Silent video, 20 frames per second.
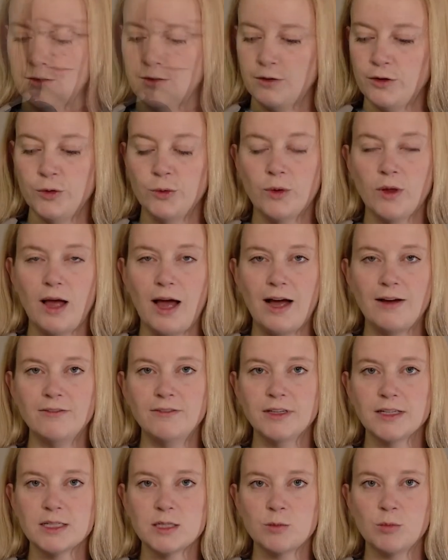You will have
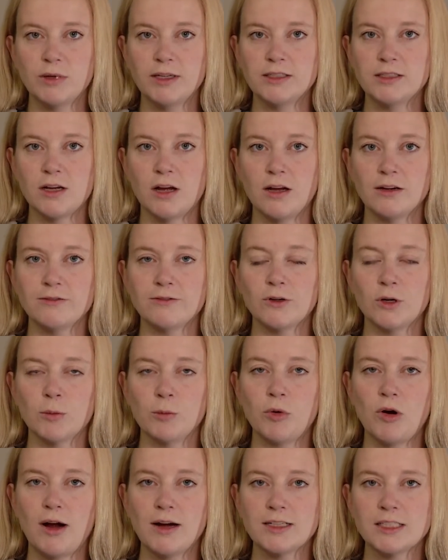this splint on for
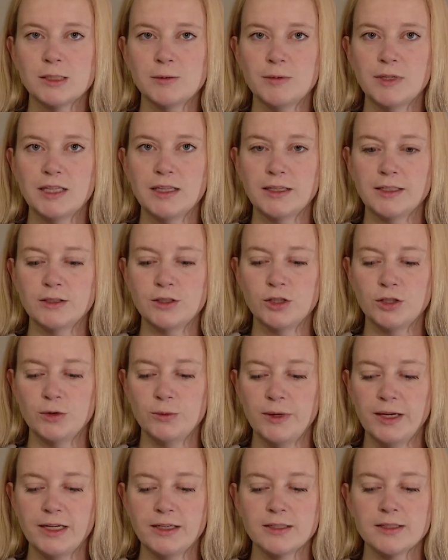approximately 2
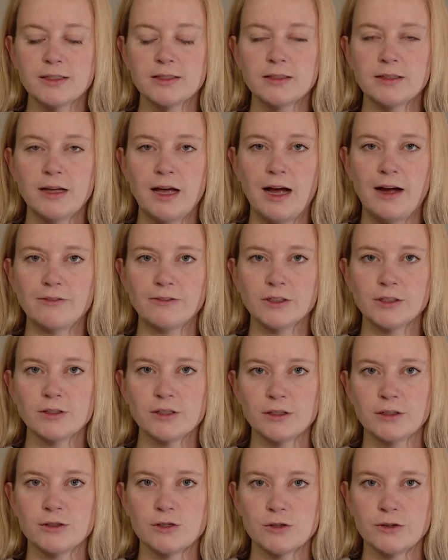weeks after
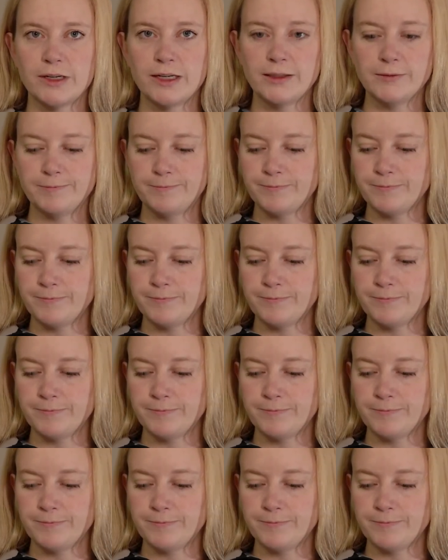surgery.